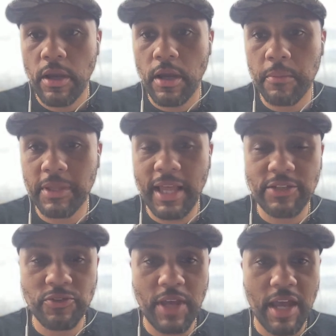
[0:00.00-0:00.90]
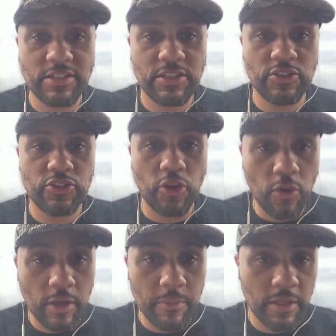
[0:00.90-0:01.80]
I'm glad you guys can
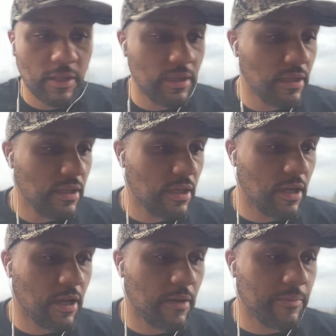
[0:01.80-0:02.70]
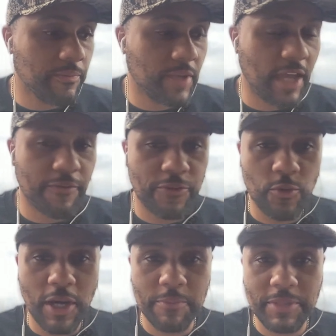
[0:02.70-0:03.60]
join me. Um, got a
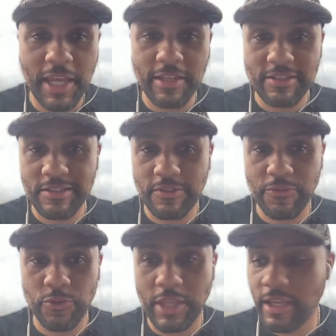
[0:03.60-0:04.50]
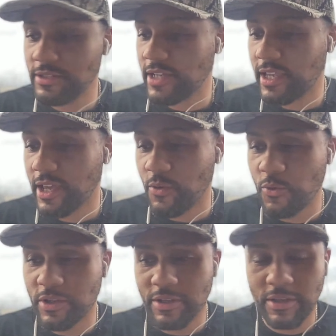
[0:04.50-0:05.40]
few updates, a few things I kind of
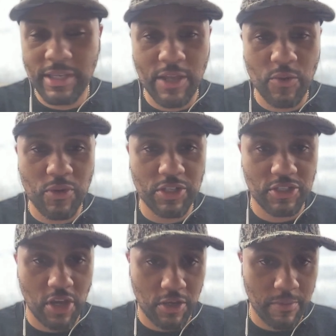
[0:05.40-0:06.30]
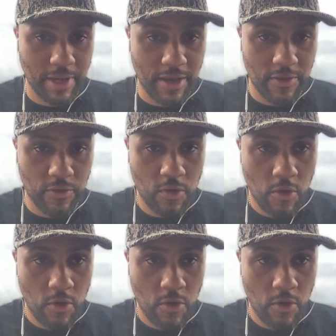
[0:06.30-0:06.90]
want to kind of want to talk about